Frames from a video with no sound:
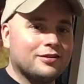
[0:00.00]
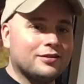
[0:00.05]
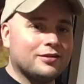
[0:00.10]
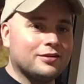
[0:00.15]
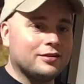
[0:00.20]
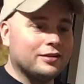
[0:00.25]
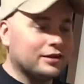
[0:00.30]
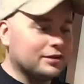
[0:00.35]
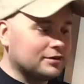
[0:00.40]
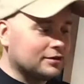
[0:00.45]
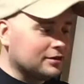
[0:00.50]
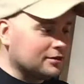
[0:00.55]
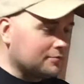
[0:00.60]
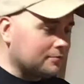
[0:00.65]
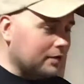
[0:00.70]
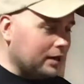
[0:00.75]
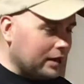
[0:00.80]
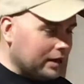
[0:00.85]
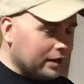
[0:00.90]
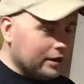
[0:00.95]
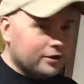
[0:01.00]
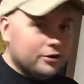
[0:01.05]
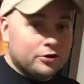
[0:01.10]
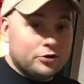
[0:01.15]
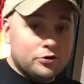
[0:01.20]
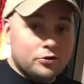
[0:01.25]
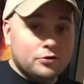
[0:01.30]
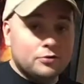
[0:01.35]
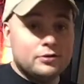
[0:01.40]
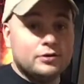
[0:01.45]
this is my
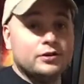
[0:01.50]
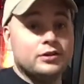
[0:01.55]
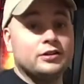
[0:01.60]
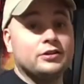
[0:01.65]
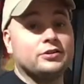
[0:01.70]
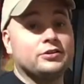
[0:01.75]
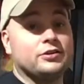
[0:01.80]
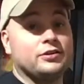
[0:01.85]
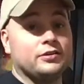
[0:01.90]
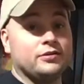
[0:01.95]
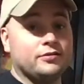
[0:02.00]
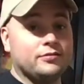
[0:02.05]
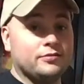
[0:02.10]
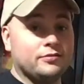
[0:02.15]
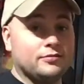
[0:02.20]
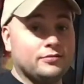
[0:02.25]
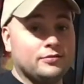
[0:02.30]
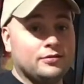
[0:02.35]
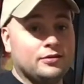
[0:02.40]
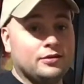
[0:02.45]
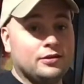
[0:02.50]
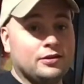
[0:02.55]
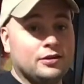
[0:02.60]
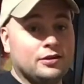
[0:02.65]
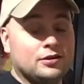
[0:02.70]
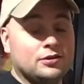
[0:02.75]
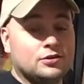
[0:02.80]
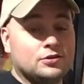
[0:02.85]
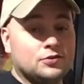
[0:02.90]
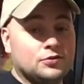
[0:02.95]
new addition
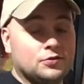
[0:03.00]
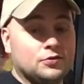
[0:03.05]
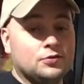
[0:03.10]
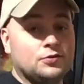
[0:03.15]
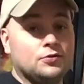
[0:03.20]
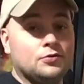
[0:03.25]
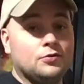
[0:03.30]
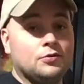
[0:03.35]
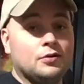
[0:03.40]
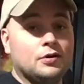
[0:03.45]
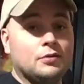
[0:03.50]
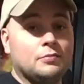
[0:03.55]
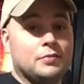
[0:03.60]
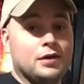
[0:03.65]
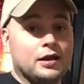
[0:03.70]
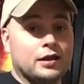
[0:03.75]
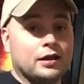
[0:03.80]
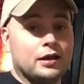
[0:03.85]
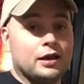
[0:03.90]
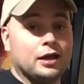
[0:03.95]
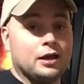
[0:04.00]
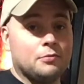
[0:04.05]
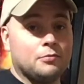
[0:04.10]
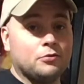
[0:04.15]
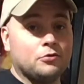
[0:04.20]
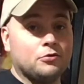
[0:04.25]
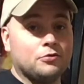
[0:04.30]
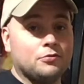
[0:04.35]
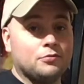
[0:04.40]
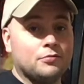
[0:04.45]
to my game
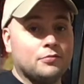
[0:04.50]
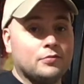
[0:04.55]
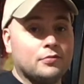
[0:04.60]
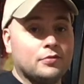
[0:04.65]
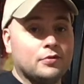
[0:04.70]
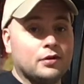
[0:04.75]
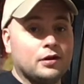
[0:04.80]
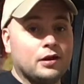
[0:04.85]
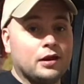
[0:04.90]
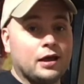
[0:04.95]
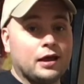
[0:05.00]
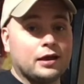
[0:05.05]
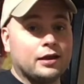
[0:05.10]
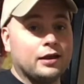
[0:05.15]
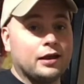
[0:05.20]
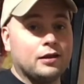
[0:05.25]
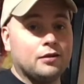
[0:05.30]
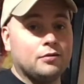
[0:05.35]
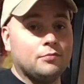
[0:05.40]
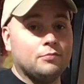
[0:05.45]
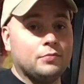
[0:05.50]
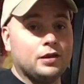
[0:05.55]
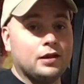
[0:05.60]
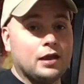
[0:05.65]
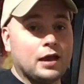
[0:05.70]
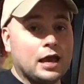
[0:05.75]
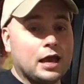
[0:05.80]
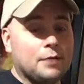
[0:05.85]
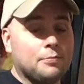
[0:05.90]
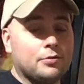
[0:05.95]
room, and I couldn't be
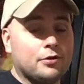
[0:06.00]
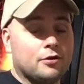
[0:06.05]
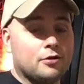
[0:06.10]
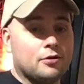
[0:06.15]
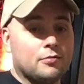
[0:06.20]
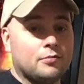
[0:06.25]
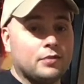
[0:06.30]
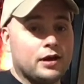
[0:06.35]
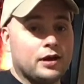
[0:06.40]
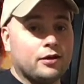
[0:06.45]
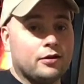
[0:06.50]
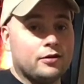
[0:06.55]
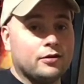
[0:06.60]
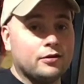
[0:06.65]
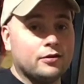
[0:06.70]
happier about it.